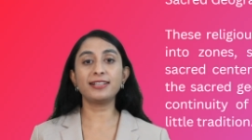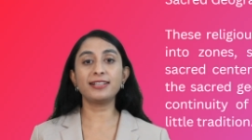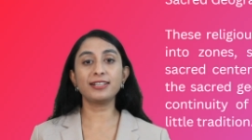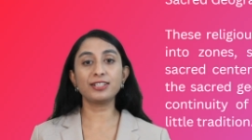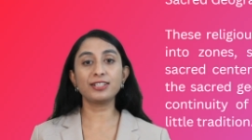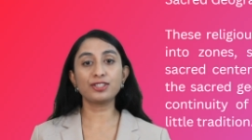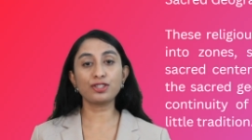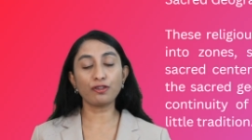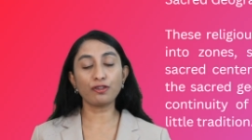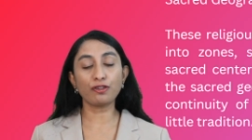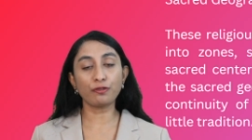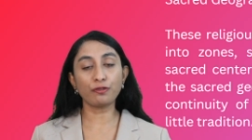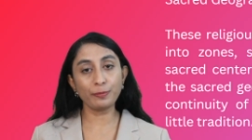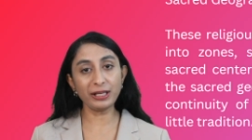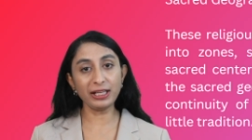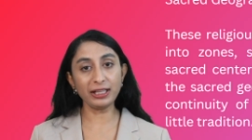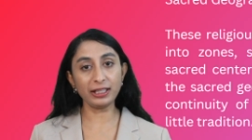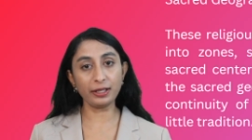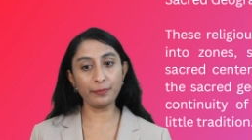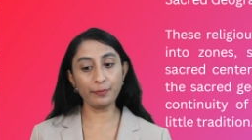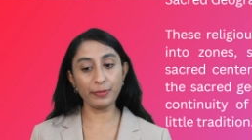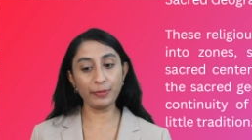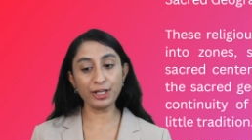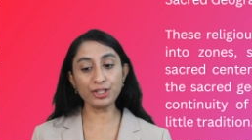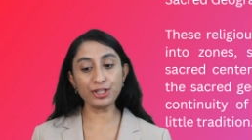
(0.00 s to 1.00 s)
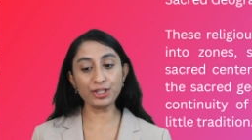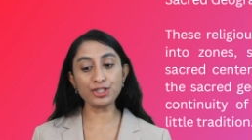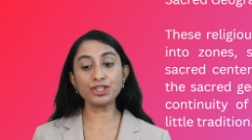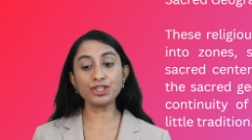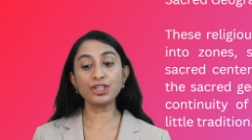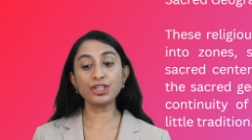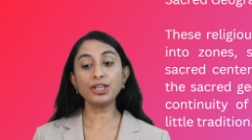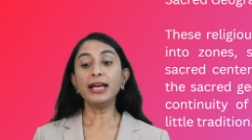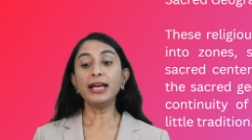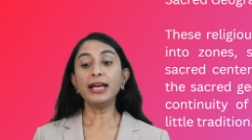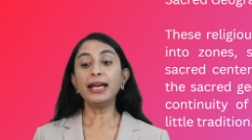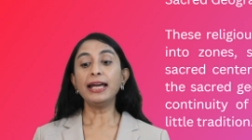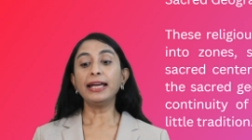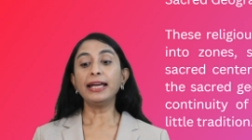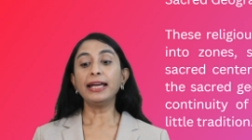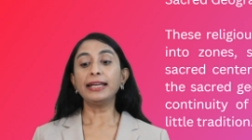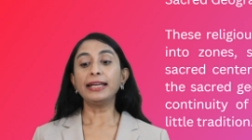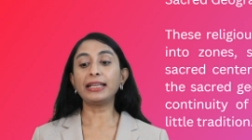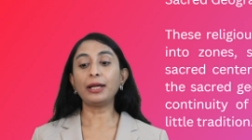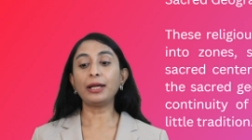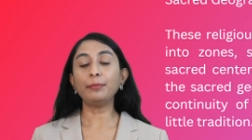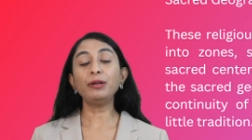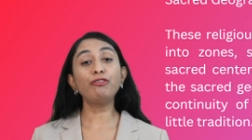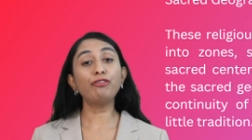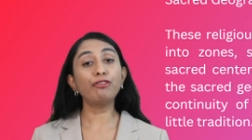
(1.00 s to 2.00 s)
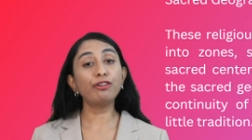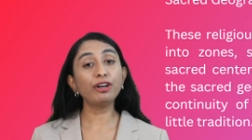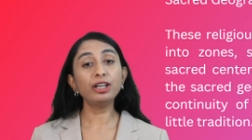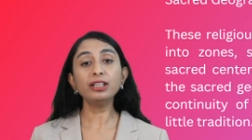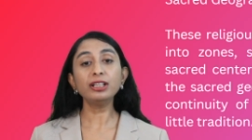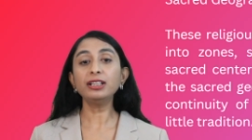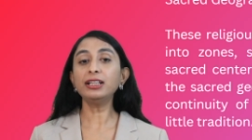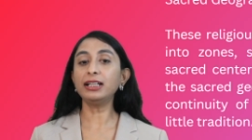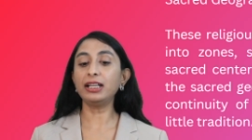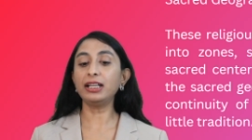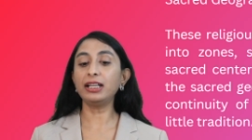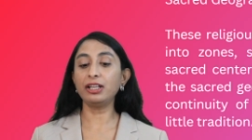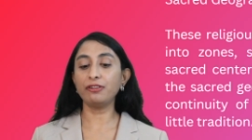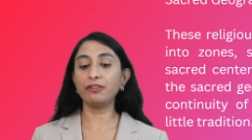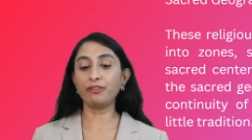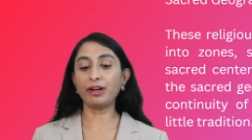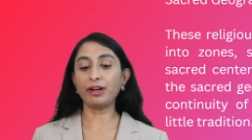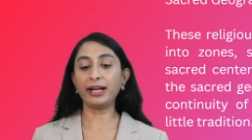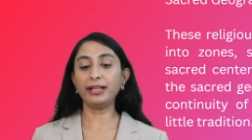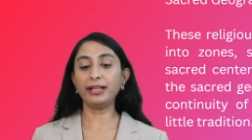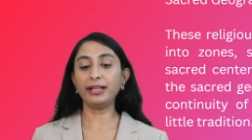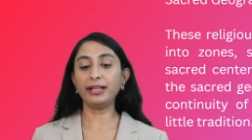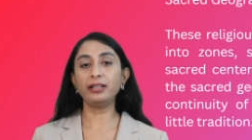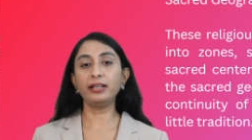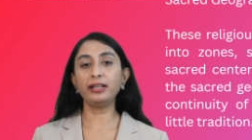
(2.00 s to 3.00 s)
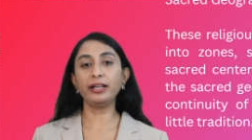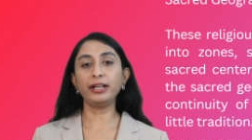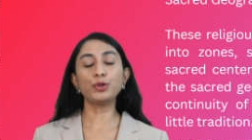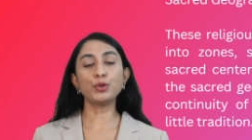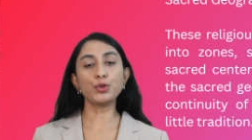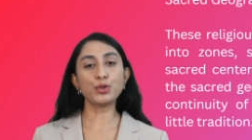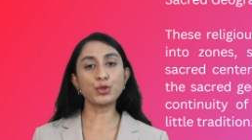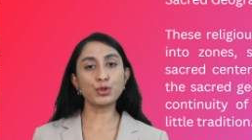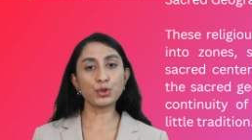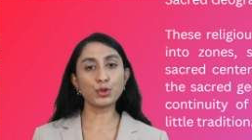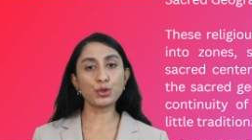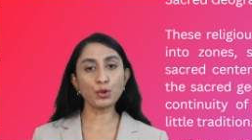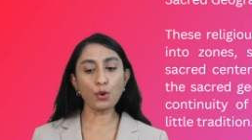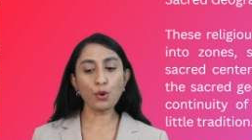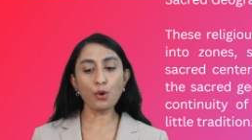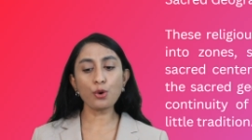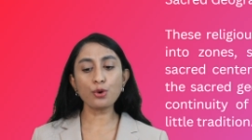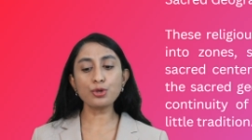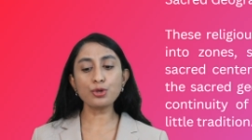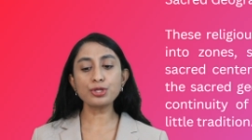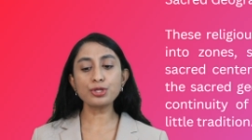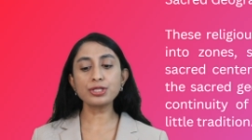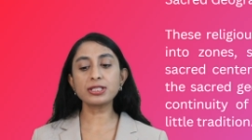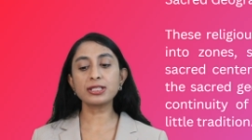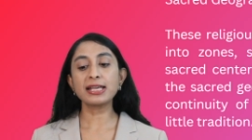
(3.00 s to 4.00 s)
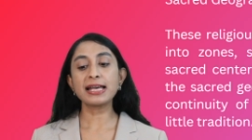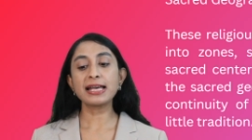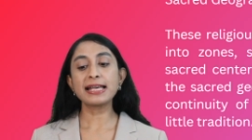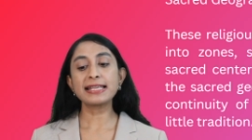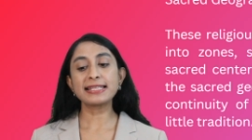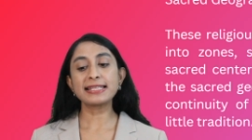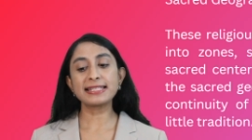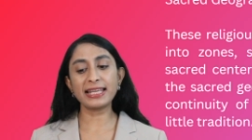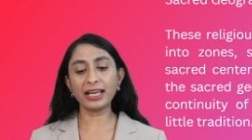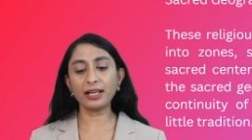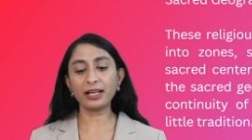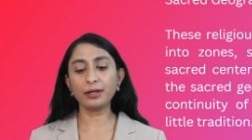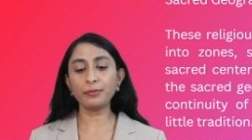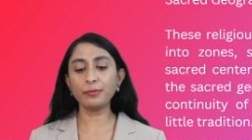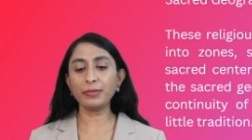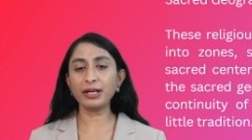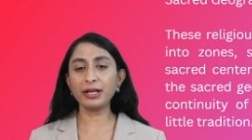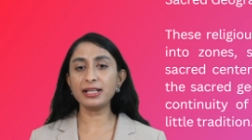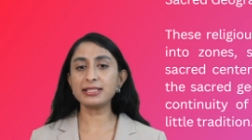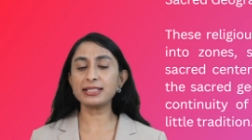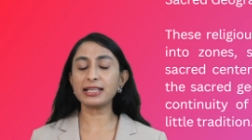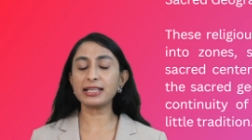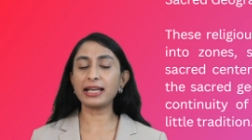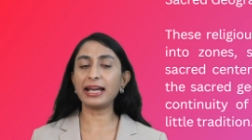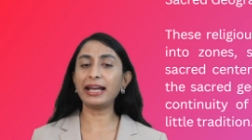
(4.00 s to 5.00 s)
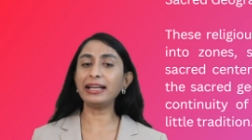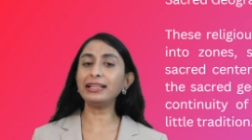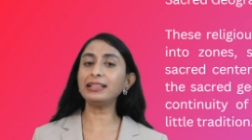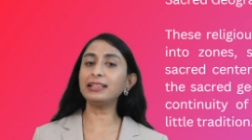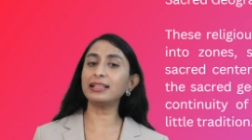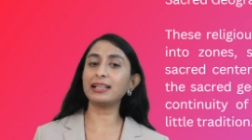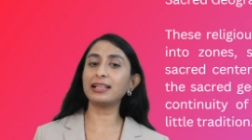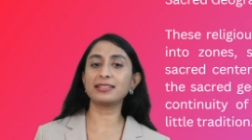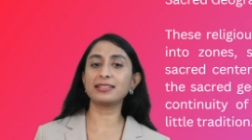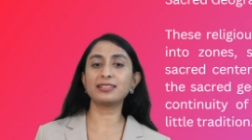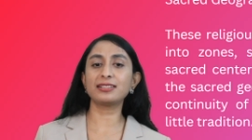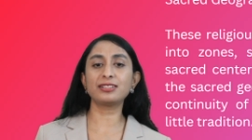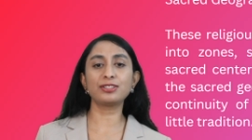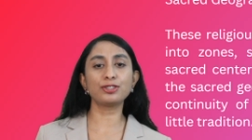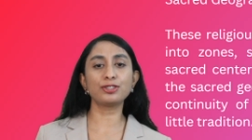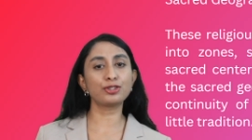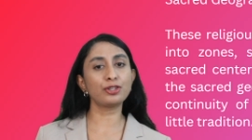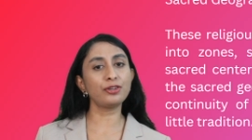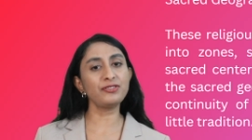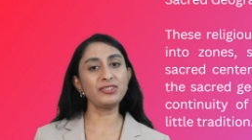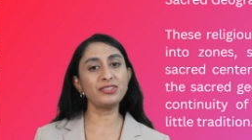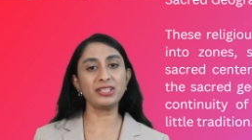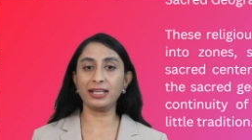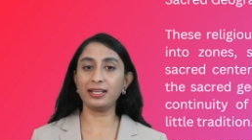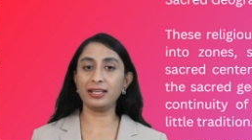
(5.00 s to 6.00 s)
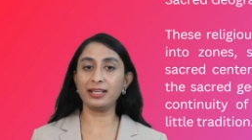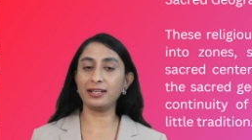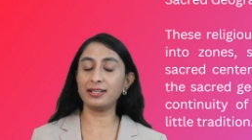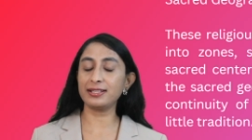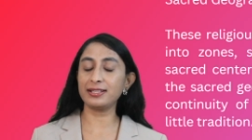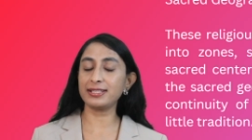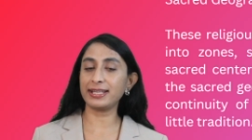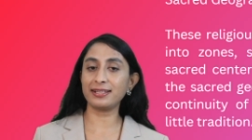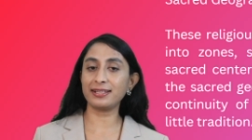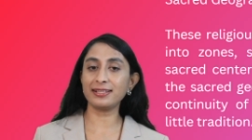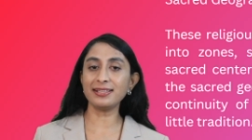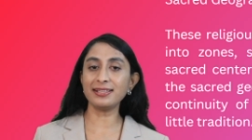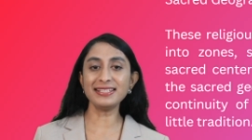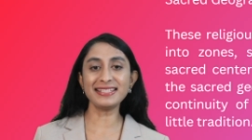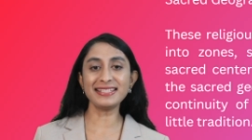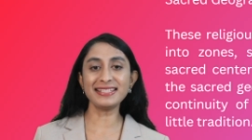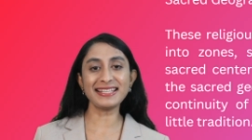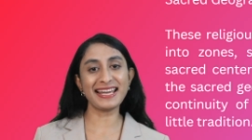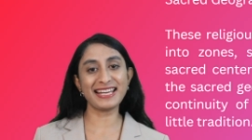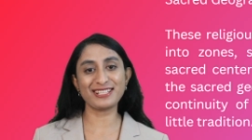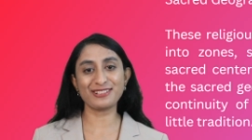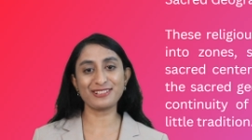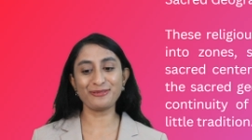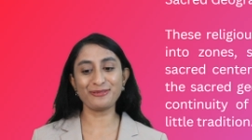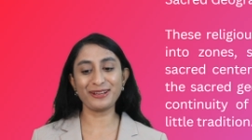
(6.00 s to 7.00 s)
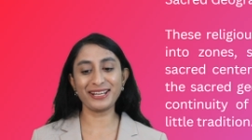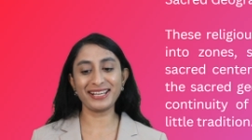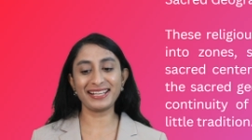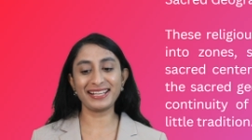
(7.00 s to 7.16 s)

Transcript: of pilgrimage can be further divided into zones, segments and clusters of sacred centers as well.